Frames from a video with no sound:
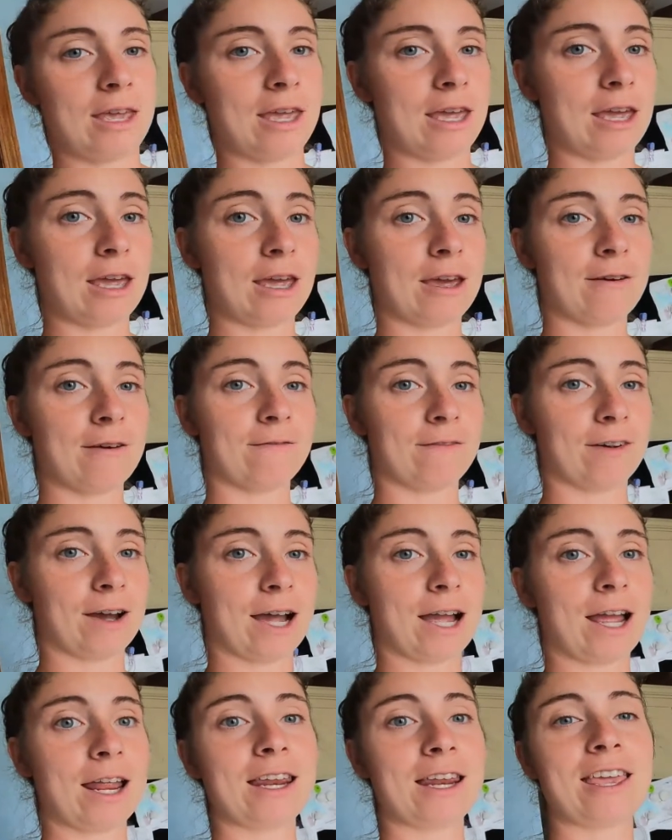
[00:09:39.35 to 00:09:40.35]
the
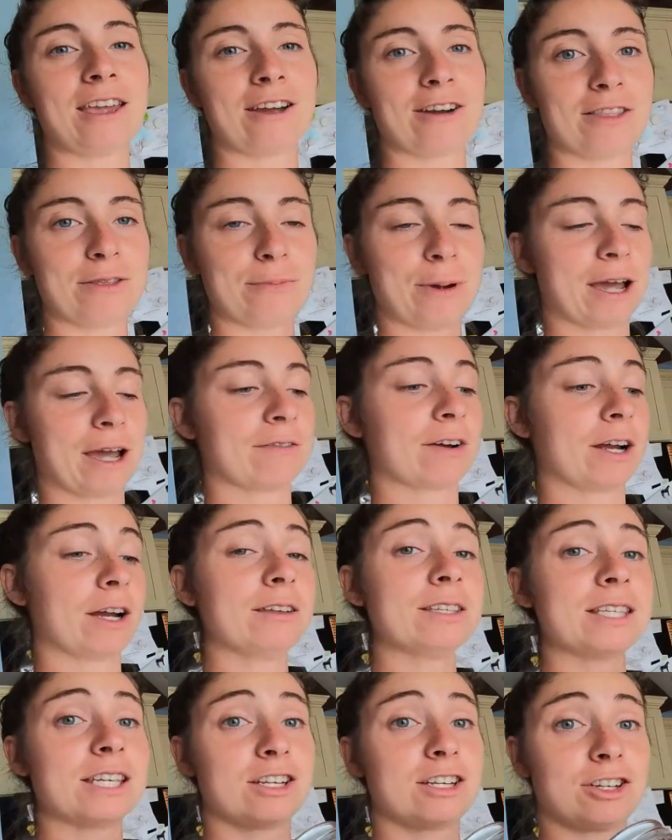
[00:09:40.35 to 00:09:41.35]
vine here in the back of our
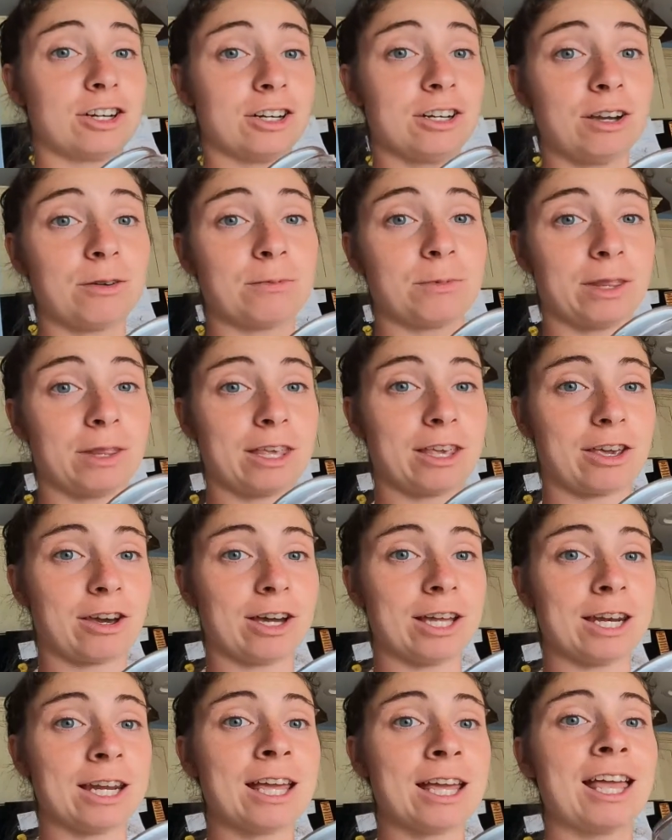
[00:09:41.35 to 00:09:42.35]
house, and it turned out really
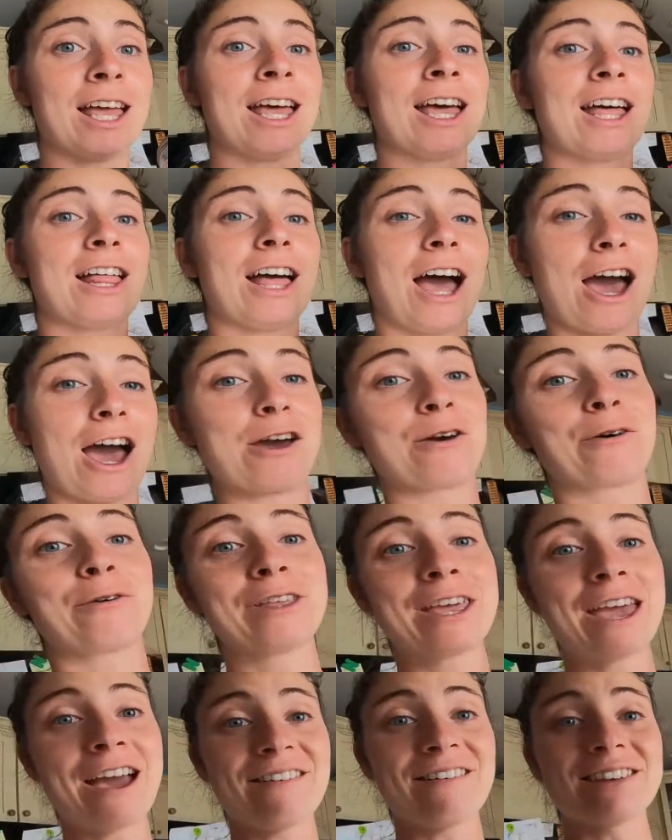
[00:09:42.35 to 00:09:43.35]
good. I
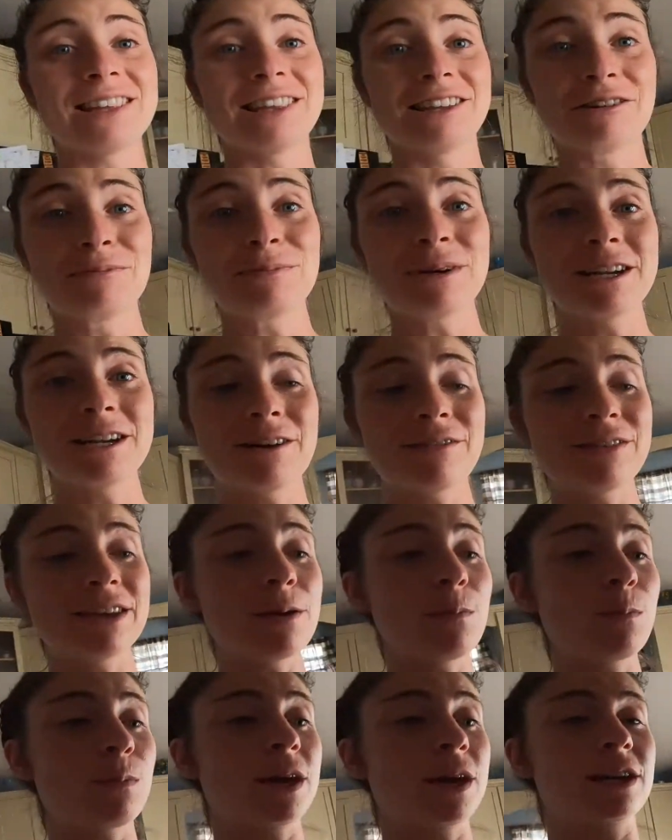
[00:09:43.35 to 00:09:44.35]
only have a little bit of
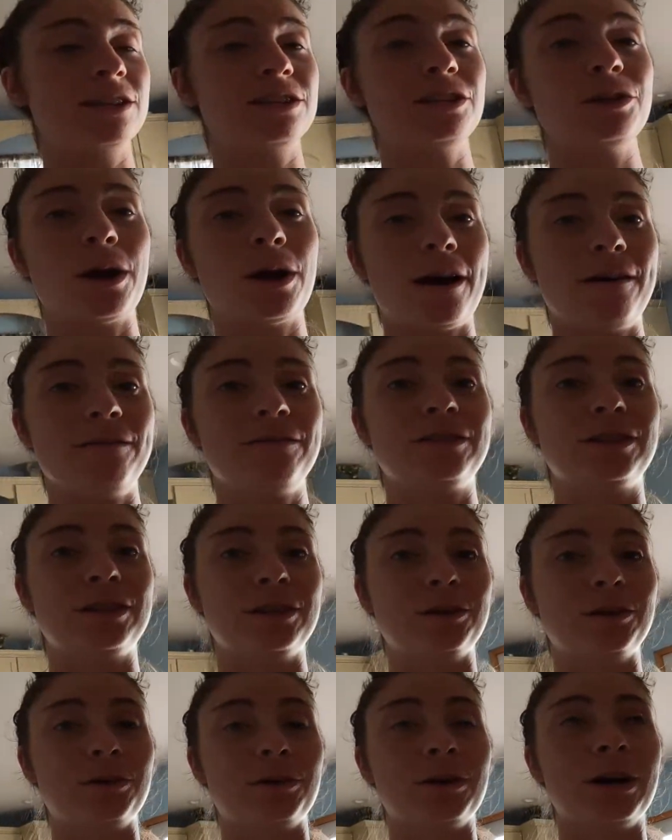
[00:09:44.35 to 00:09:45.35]
it because you have
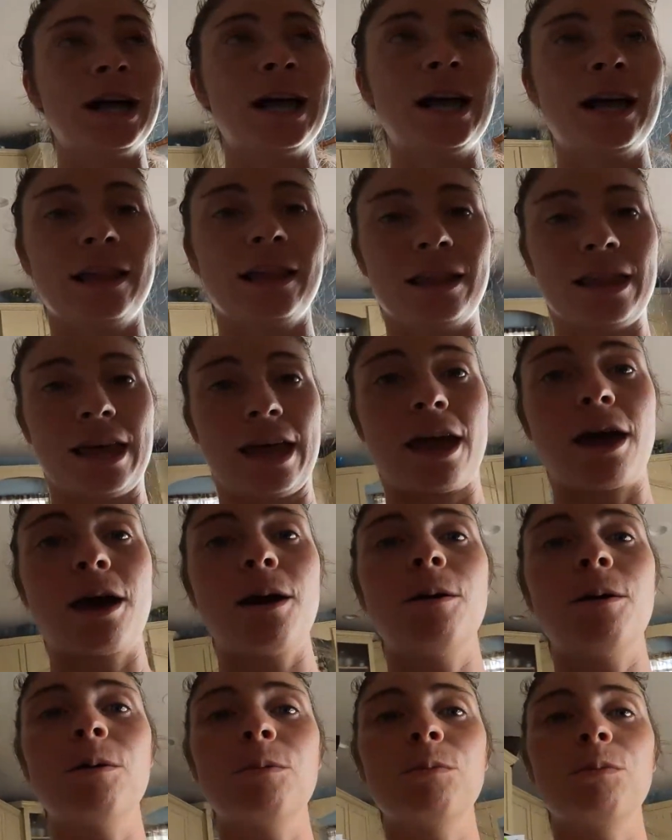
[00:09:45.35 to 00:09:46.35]
to like
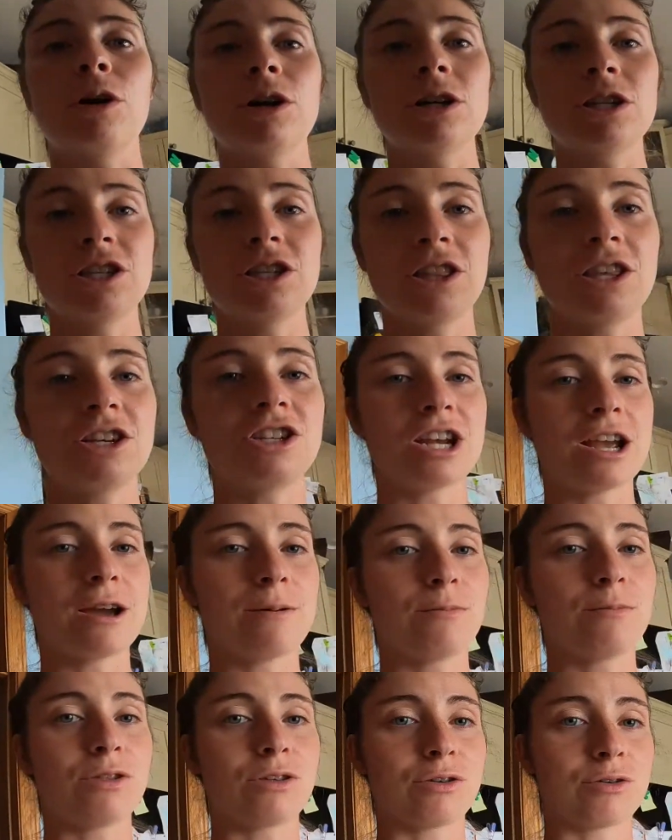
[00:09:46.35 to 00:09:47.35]
push the
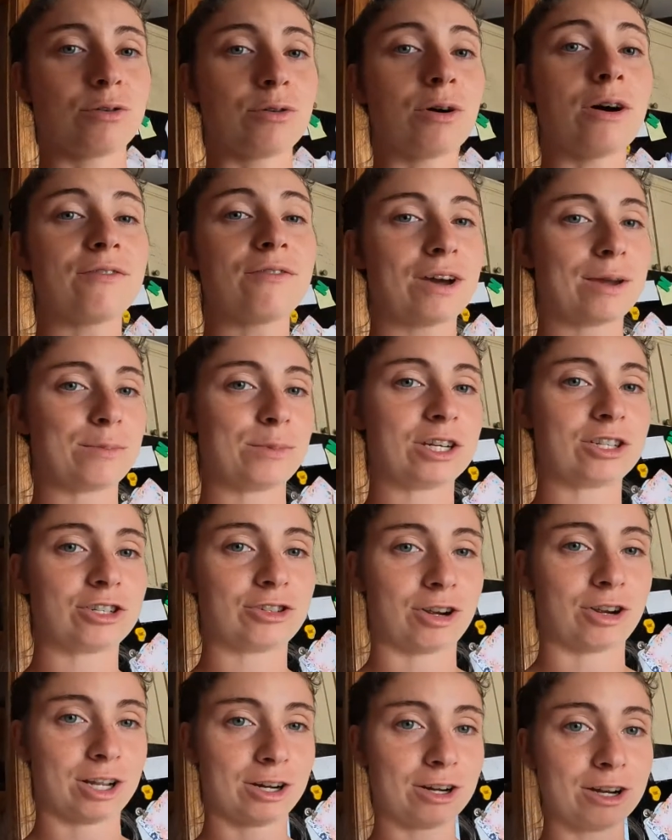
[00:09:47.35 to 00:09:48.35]
jam through a fine mesh
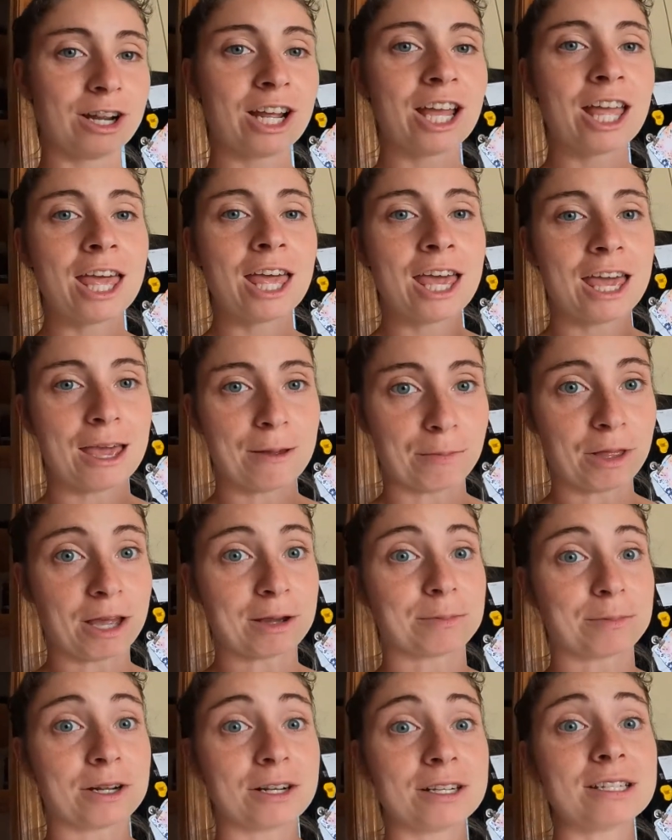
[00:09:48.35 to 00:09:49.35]
strainer, and
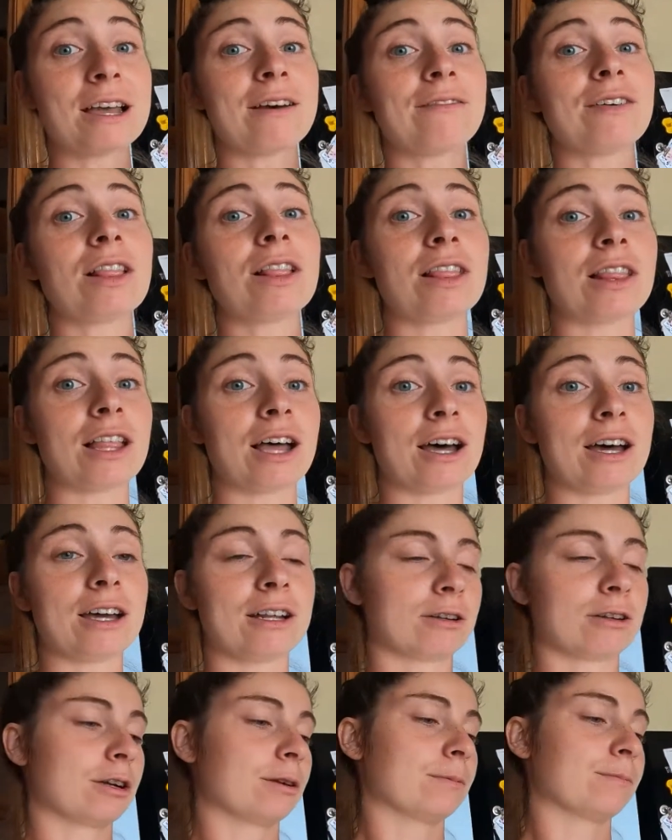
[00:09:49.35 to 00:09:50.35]
blackberries have a
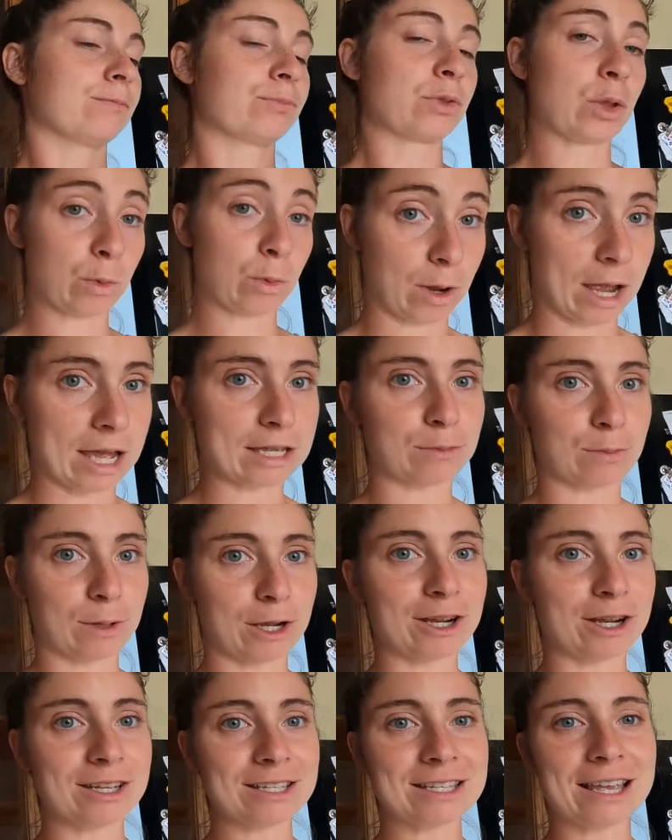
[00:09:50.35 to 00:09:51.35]
lot, or
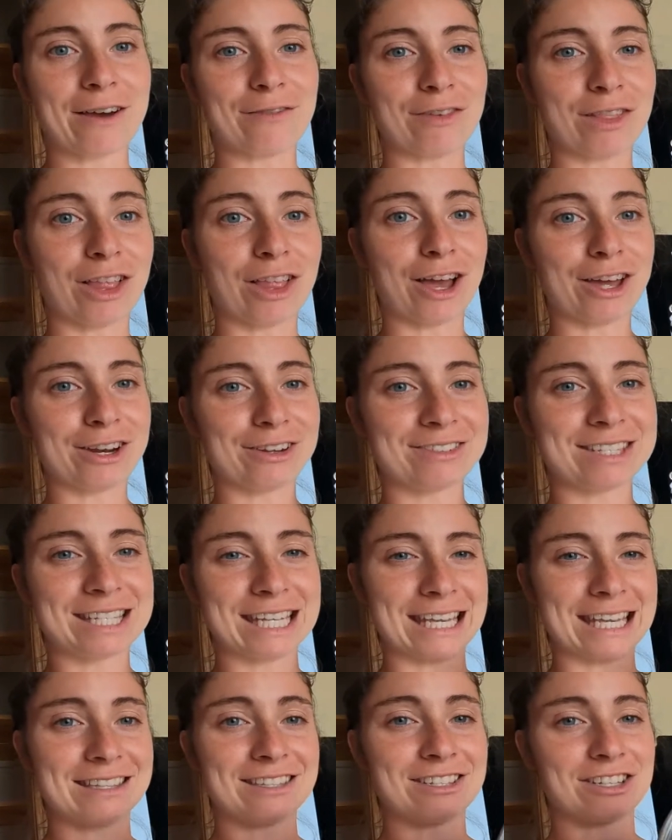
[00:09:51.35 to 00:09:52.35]
raspberries have a lot of
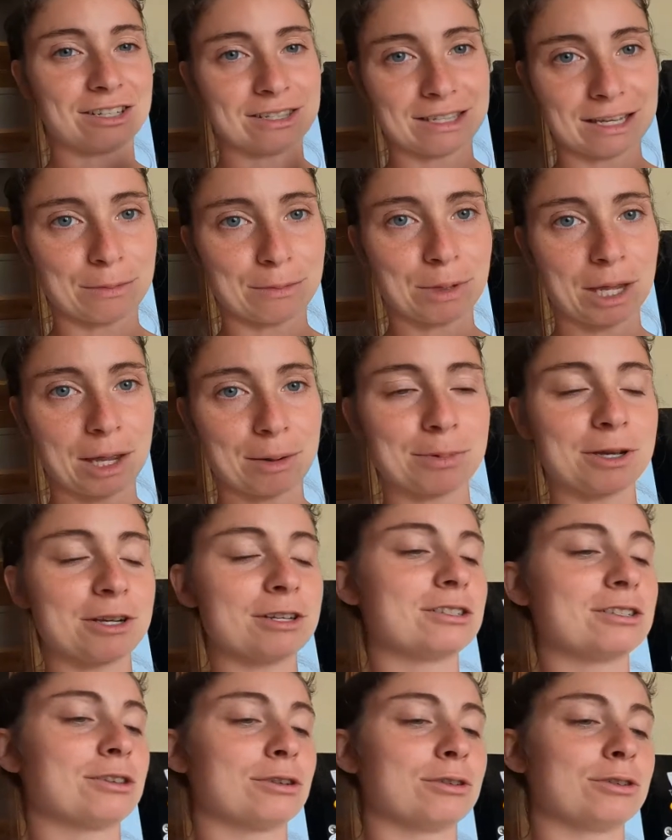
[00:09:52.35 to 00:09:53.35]
seeds just like
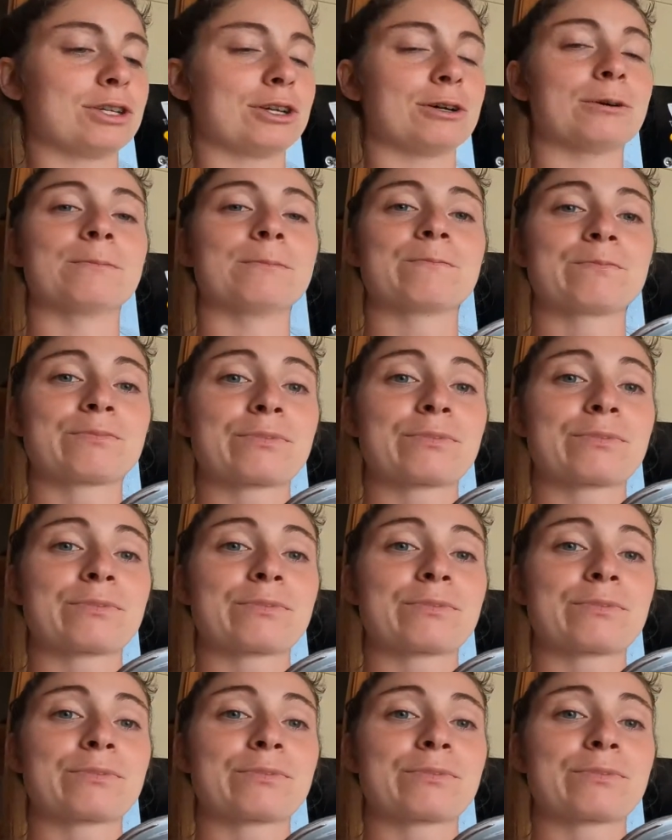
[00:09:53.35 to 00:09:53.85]
blackberries do too,